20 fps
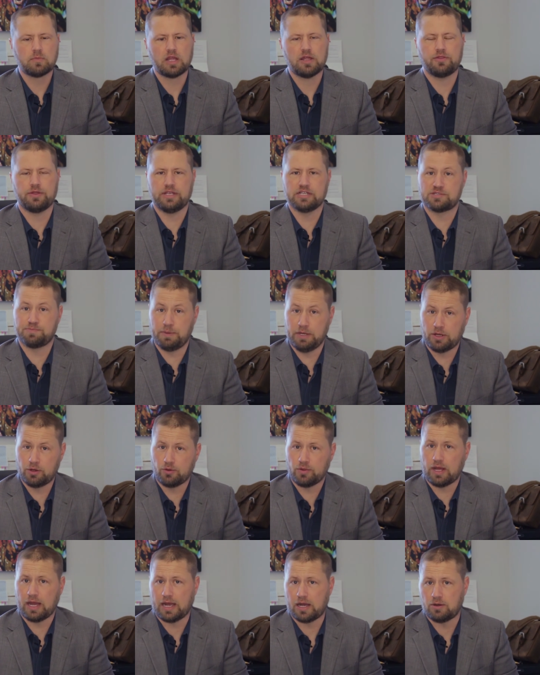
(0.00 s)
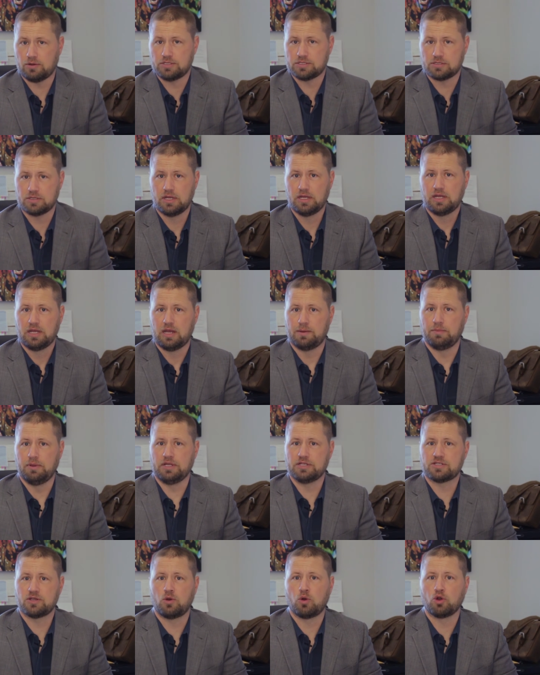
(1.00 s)
The Speaker of the House,
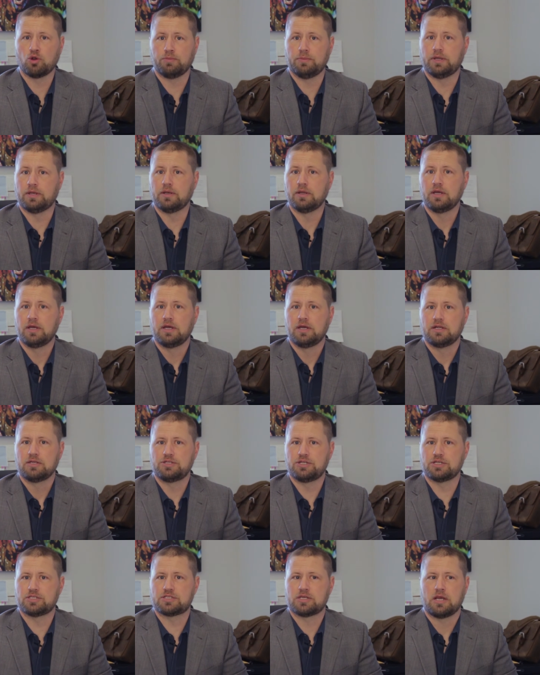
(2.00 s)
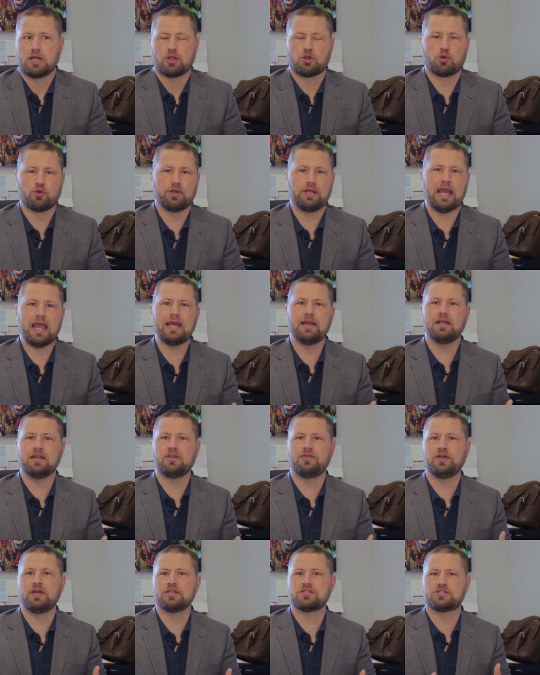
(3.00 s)
Melissa Hortman, just
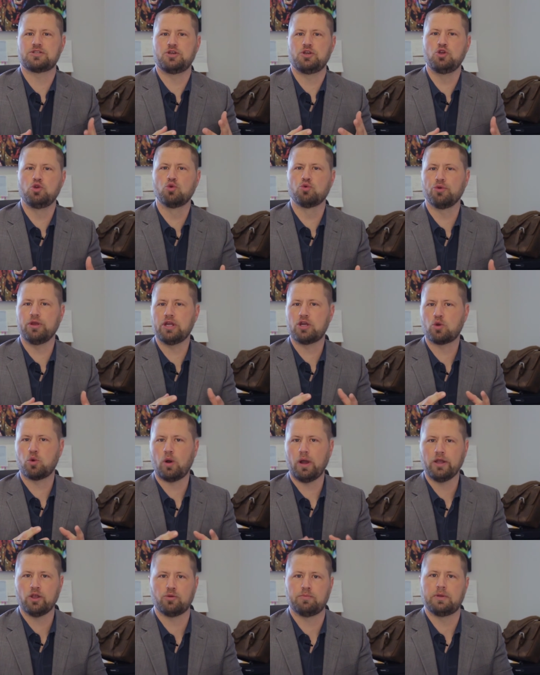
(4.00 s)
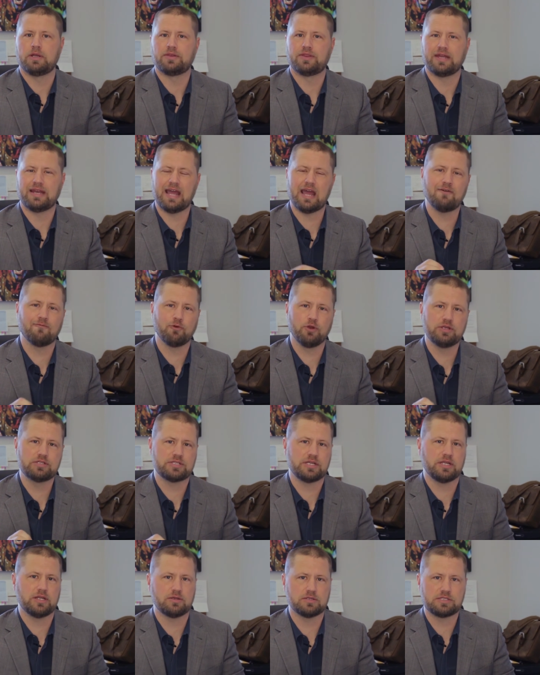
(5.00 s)
created this new requirement that every
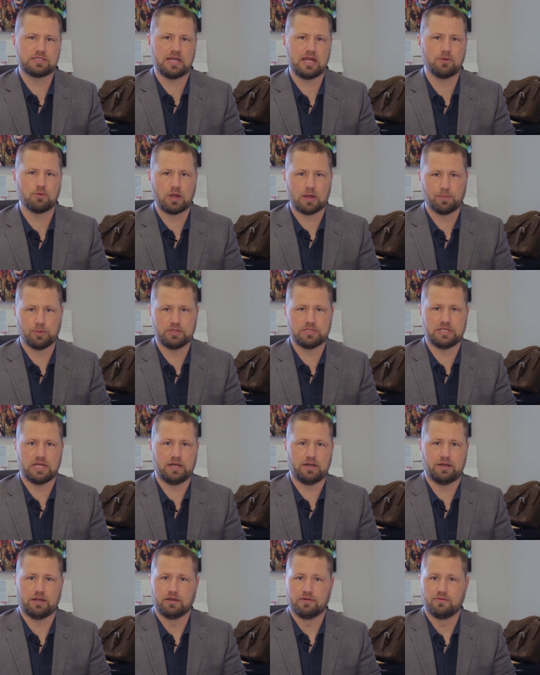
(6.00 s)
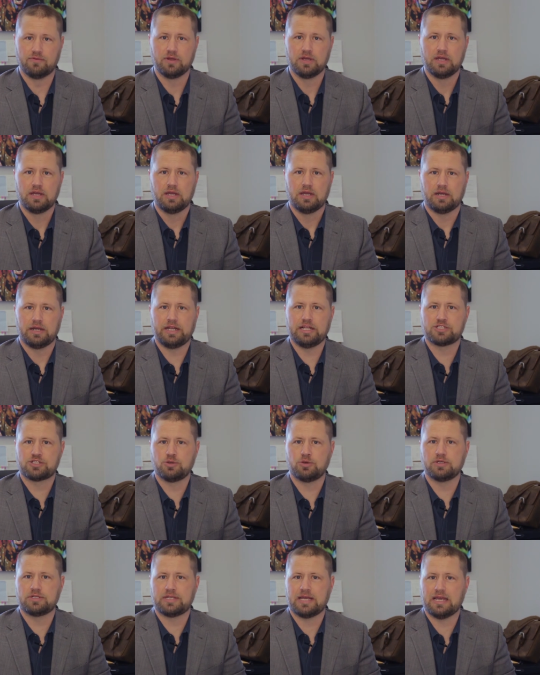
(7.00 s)
single state representative needs
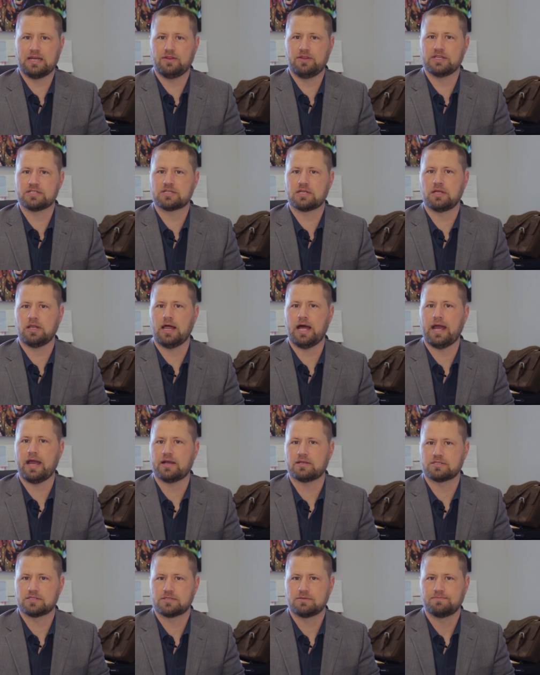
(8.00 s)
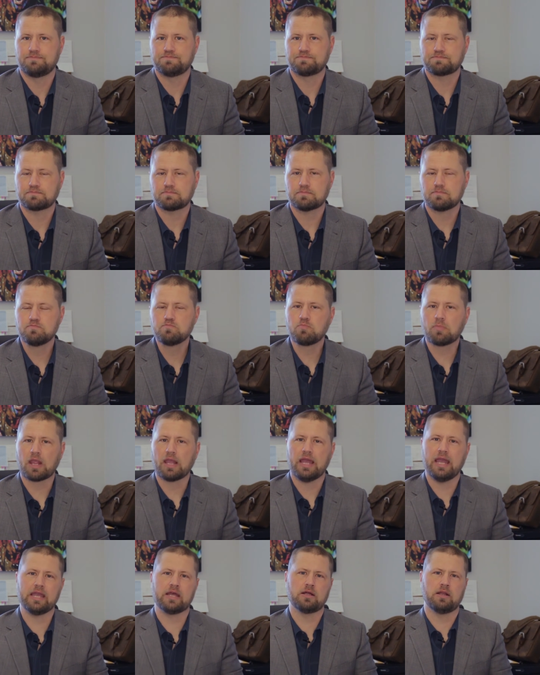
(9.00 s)
to attend this class.
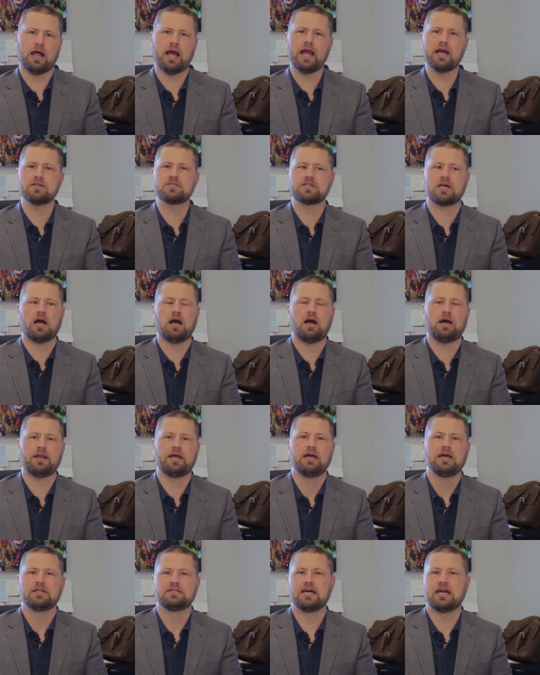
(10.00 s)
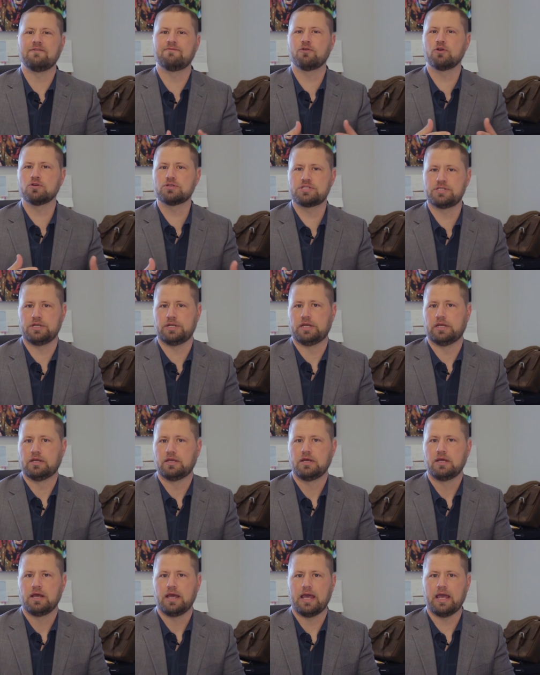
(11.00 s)
A class on diversity
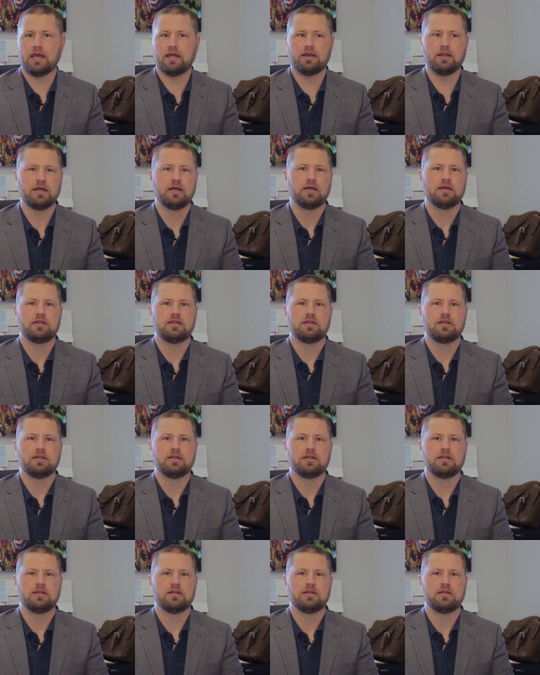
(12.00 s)
and